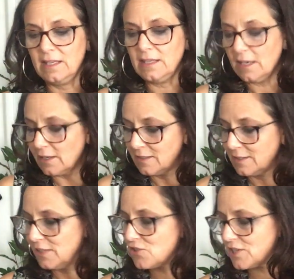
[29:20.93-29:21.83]
Yeah,
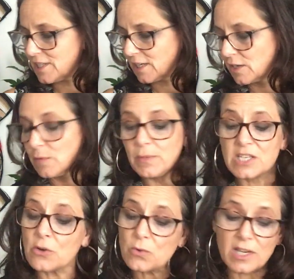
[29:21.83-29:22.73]
interesting. But
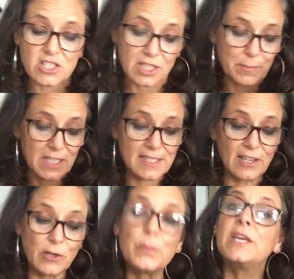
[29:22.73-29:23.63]
don't question it, because
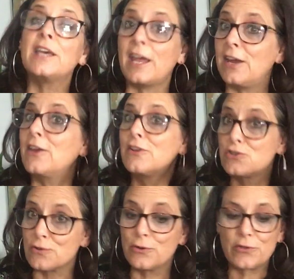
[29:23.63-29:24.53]
then you'll be a
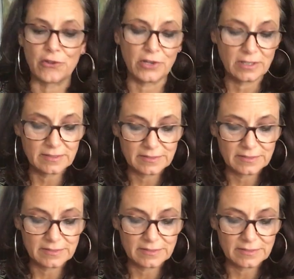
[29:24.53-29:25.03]
truther.